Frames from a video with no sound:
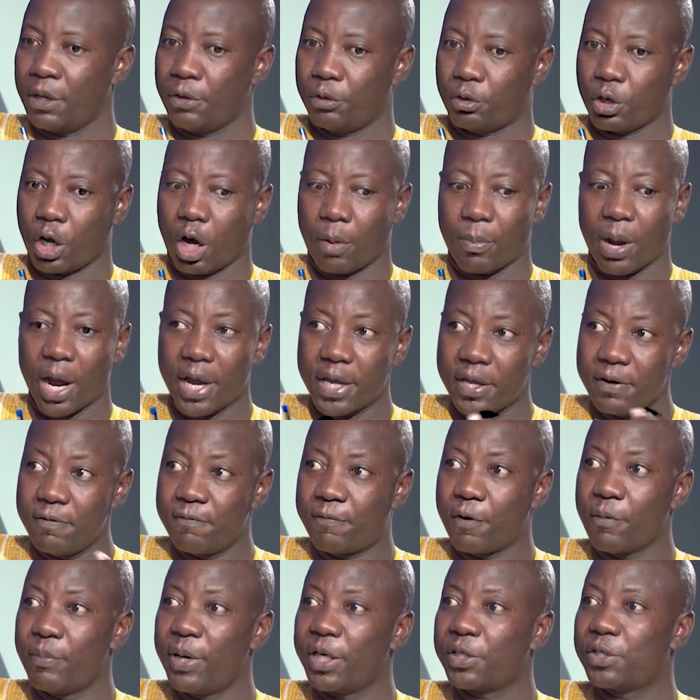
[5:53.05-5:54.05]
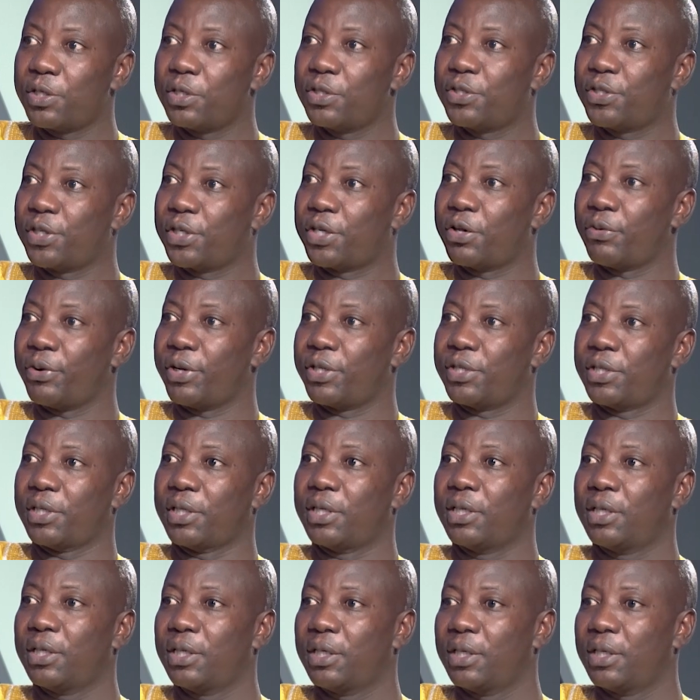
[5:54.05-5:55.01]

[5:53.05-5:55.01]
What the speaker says: Talk about information security.